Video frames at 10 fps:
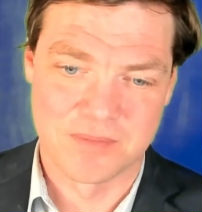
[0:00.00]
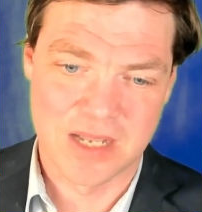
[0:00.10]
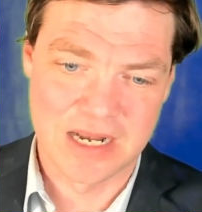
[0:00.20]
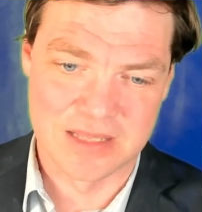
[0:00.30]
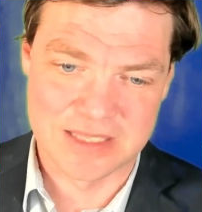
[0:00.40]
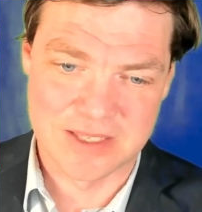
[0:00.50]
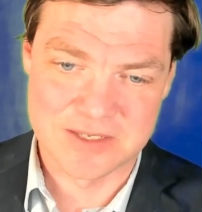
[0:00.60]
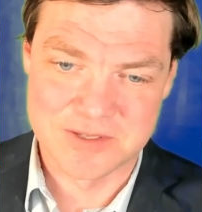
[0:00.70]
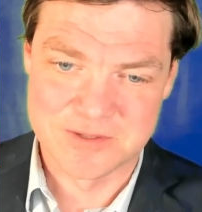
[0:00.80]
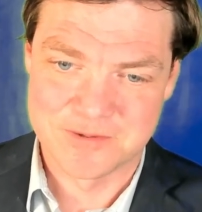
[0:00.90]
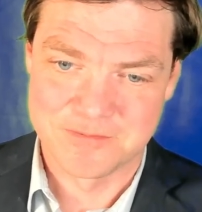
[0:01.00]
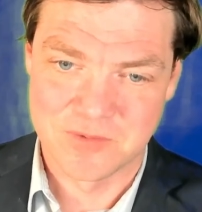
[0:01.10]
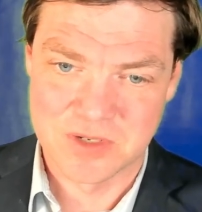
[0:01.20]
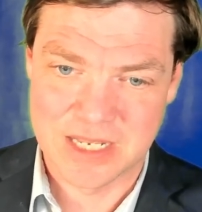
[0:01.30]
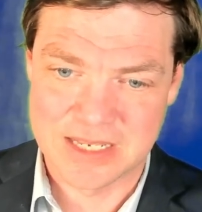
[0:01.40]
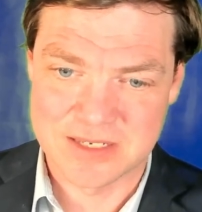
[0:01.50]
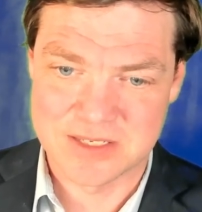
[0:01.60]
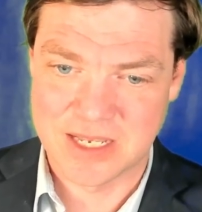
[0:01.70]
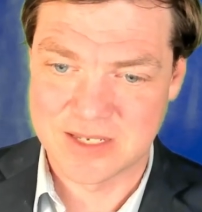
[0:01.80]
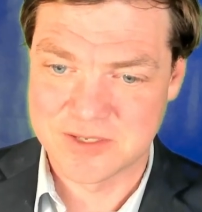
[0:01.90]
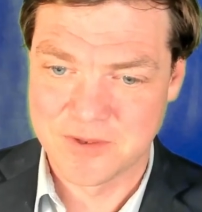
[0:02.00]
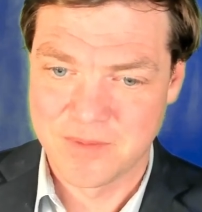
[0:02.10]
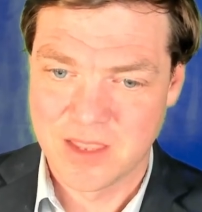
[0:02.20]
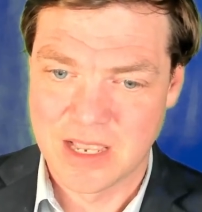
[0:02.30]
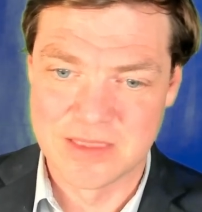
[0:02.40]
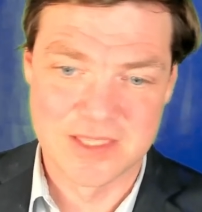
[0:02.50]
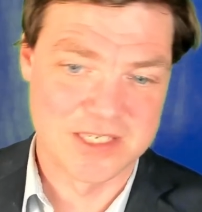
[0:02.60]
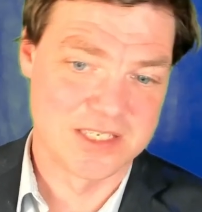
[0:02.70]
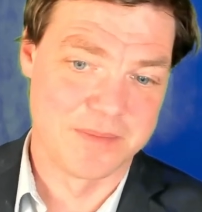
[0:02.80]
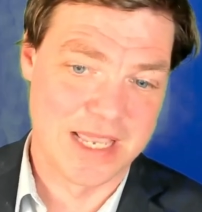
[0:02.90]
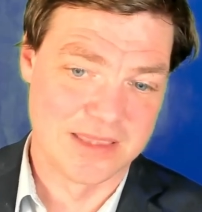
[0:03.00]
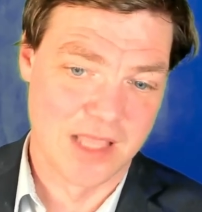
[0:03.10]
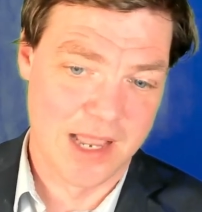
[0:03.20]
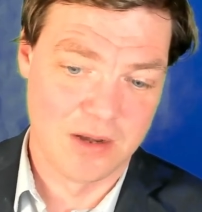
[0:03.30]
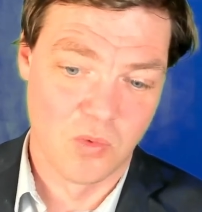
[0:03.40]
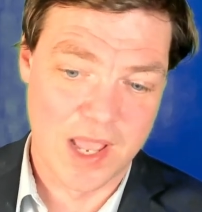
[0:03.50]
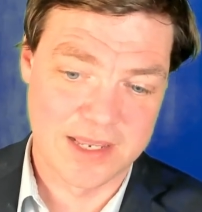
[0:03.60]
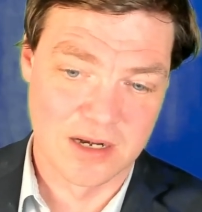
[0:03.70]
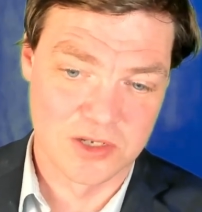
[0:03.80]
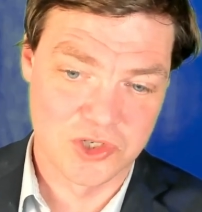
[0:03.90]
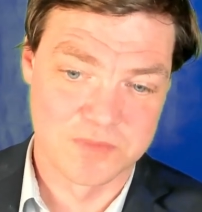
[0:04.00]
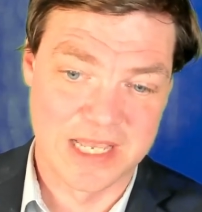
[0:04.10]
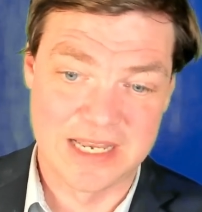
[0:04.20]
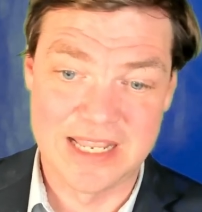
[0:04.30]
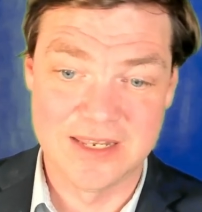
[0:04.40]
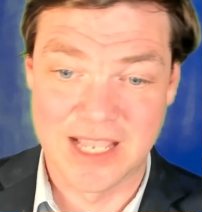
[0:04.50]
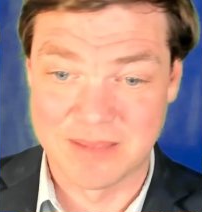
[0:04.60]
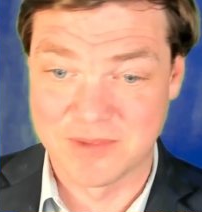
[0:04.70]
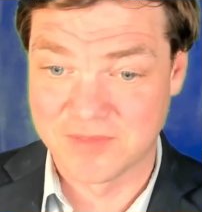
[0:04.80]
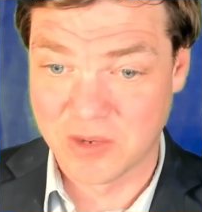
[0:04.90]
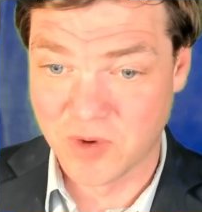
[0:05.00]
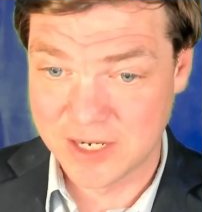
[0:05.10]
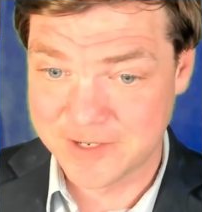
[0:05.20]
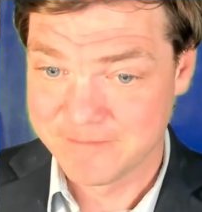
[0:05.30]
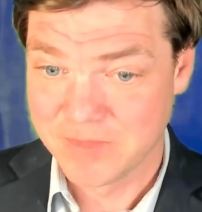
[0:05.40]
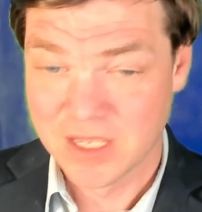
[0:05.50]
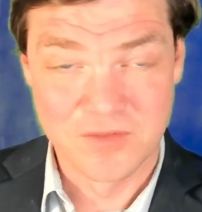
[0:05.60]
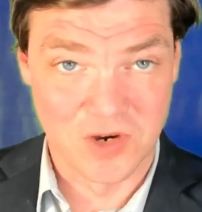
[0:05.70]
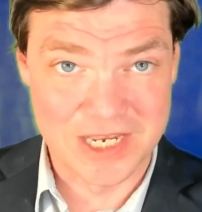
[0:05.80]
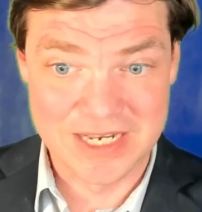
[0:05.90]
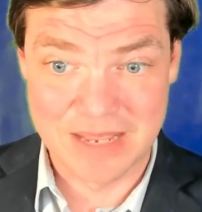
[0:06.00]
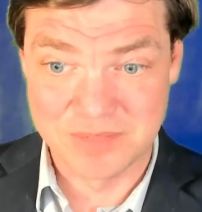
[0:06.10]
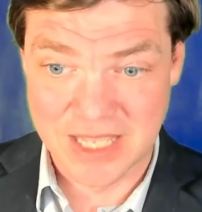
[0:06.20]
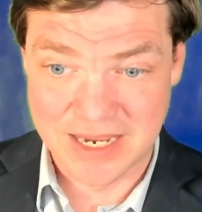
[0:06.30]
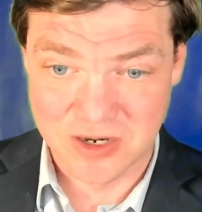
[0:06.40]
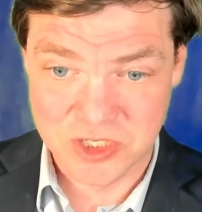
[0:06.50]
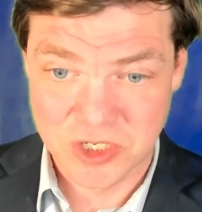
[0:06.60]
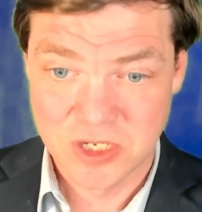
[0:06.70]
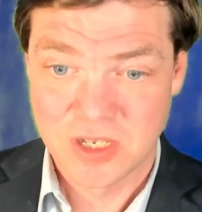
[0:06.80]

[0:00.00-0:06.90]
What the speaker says: kind of like this. Takes. And then this is the main line. White can also play an in-game if they want for in-game players.